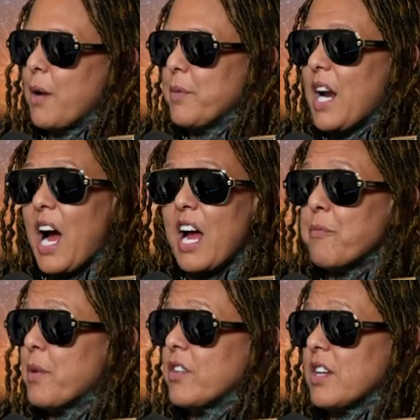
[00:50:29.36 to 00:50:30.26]
I mean, I
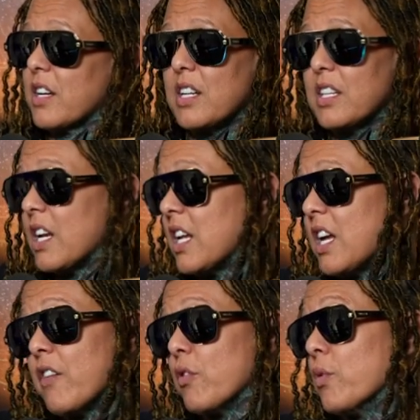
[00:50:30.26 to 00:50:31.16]
have better technique than he
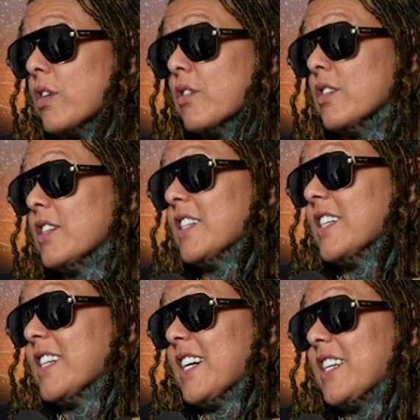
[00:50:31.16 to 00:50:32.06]
ever will.
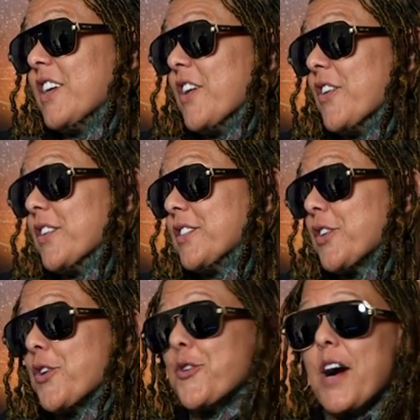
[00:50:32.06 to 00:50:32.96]
You know,
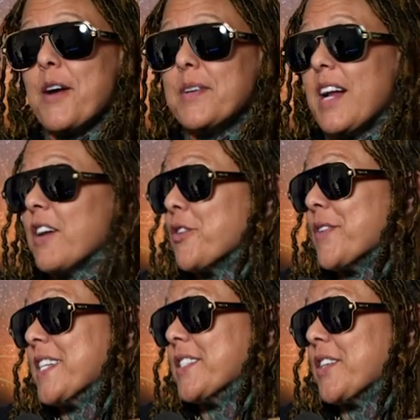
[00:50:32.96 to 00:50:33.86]
so I mean, I don't know
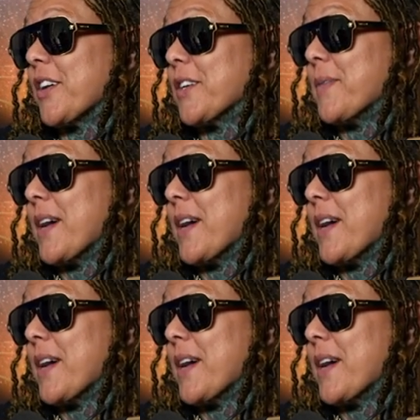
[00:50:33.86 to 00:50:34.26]
what he's talking